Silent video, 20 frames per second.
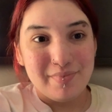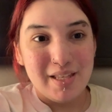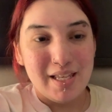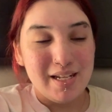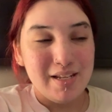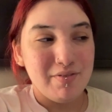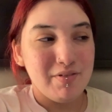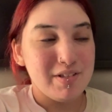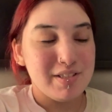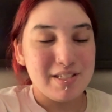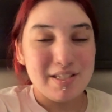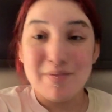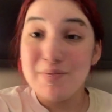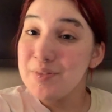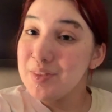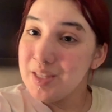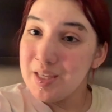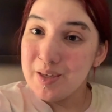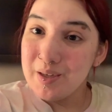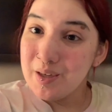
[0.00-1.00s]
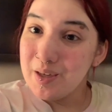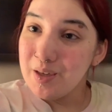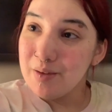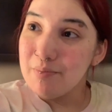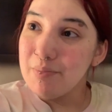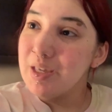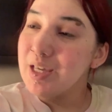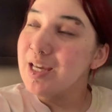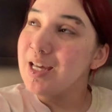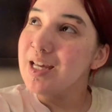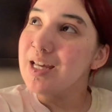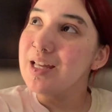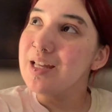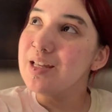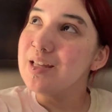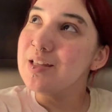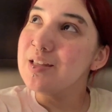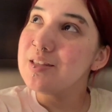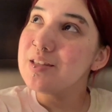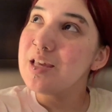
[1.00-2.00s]
and I wasn't even thinking
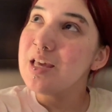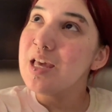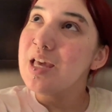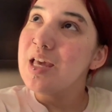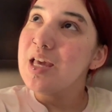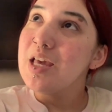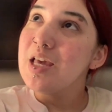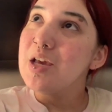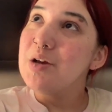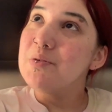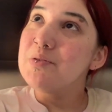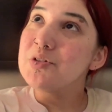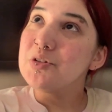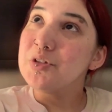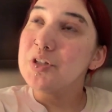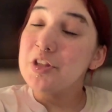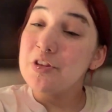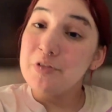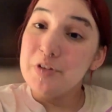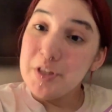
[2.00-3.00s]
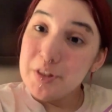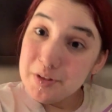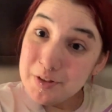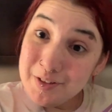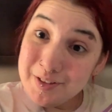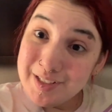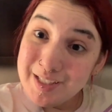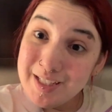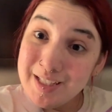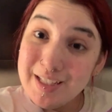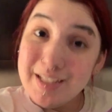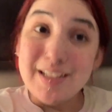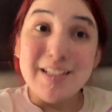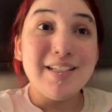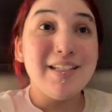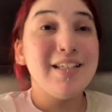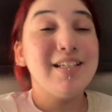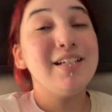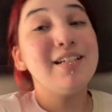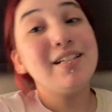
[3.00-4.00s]
because it was already 3:30 and I
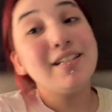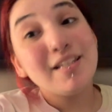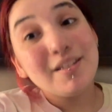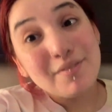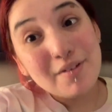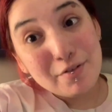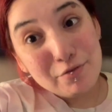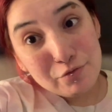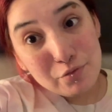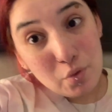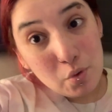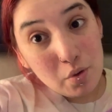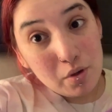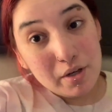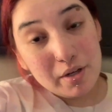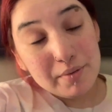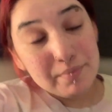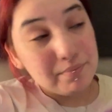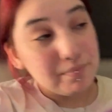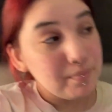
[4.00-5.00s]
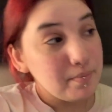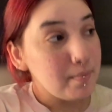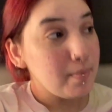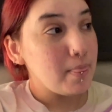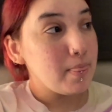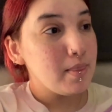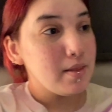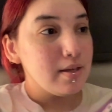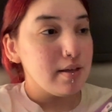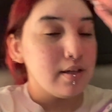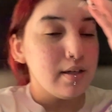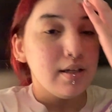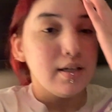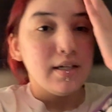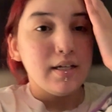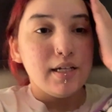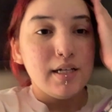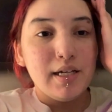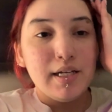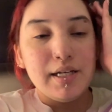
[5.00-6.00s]
needed to leave at 4.
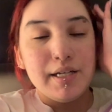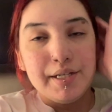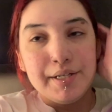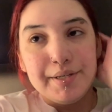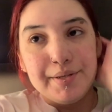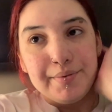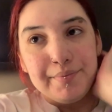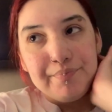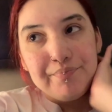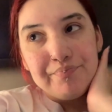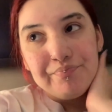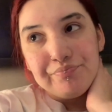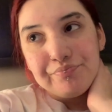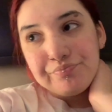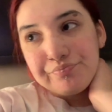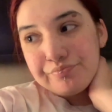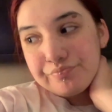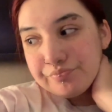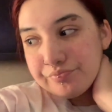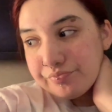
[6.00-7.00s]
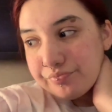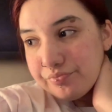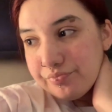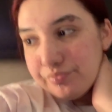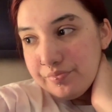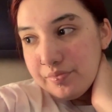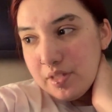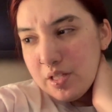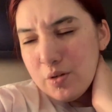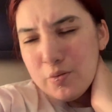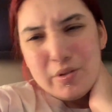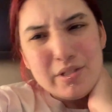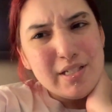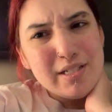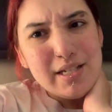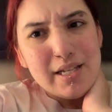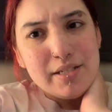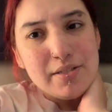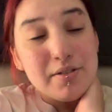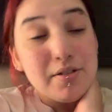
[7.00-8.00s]
Went to
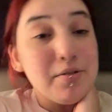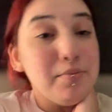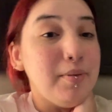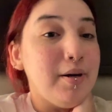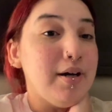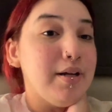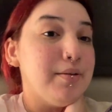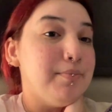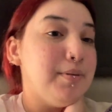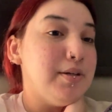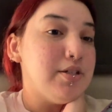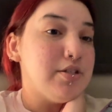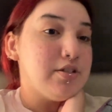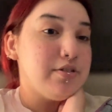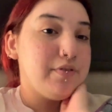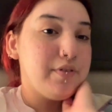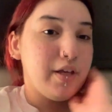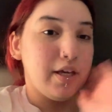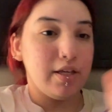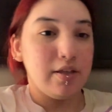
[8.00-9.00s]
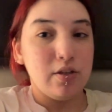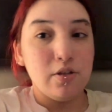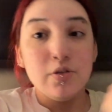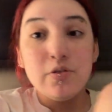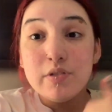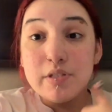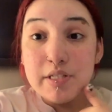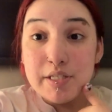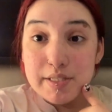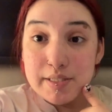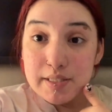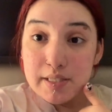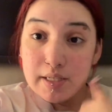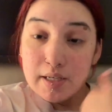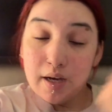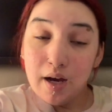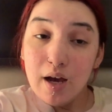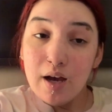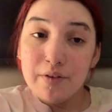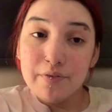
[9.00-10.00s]
Daiso, bought a bunch of like UCC
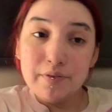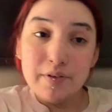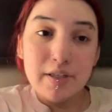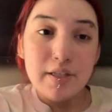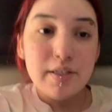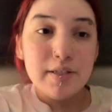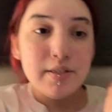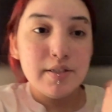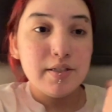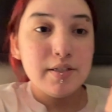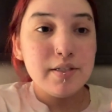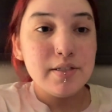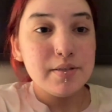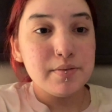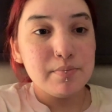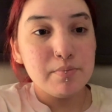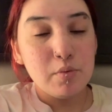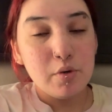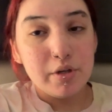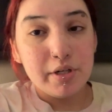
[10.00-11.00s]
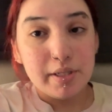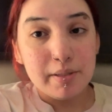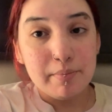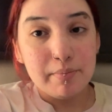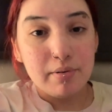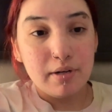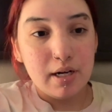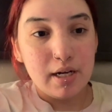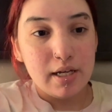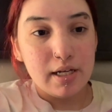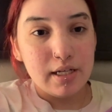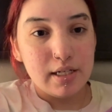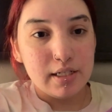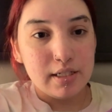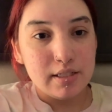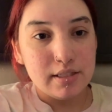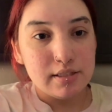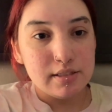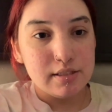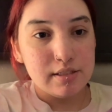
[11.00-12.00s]
coffees, morning
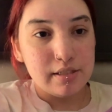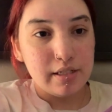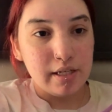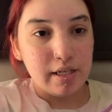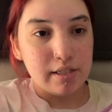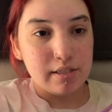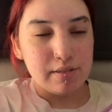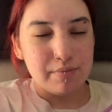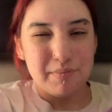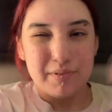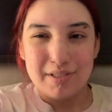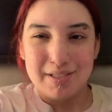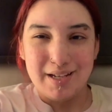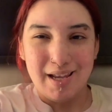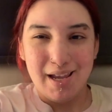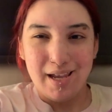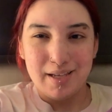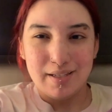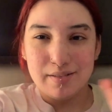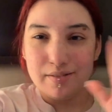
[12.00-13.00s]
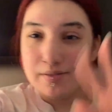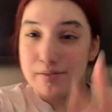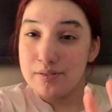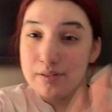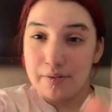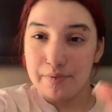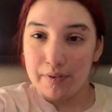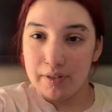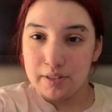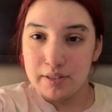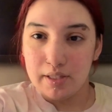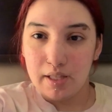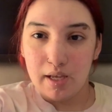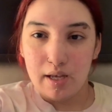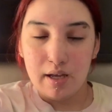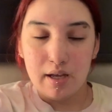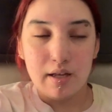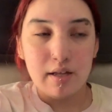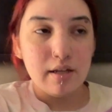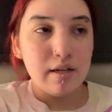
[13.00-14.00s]
breads, like some snacks and stuff like
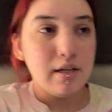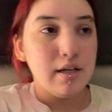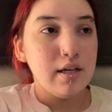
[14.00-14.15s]
that.